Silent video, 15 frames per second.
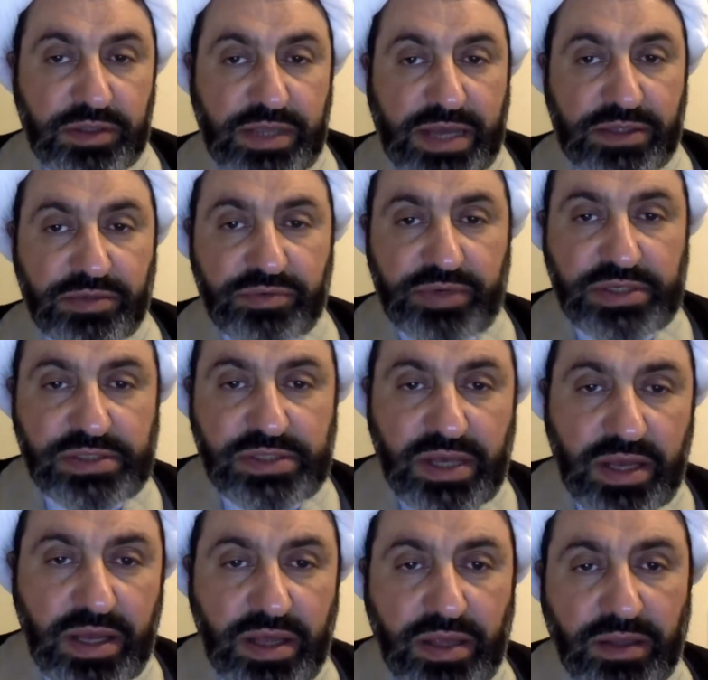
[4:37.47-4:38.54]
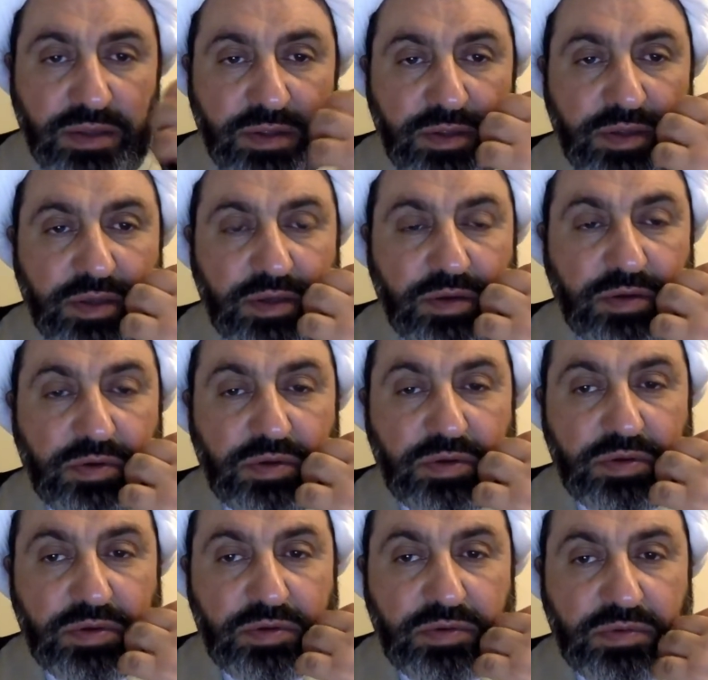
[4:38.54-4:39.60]
That rida
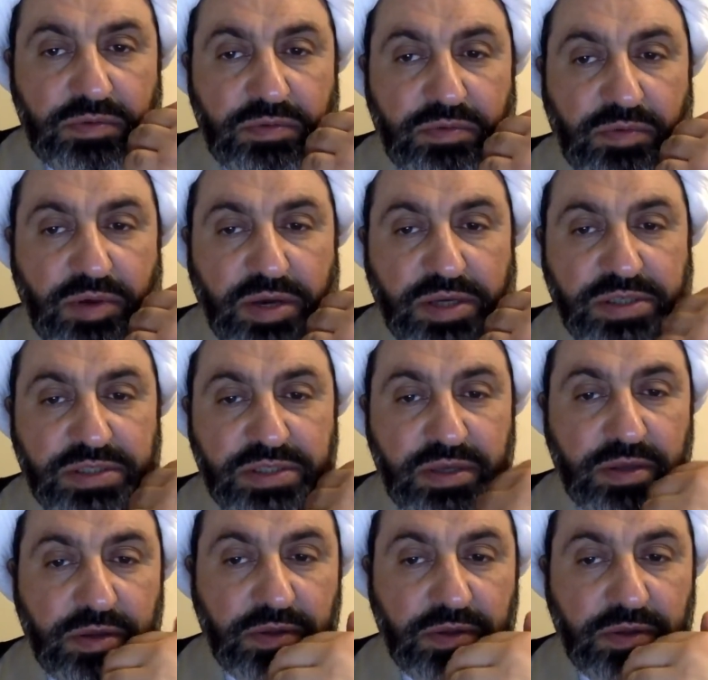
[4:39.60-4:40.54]
was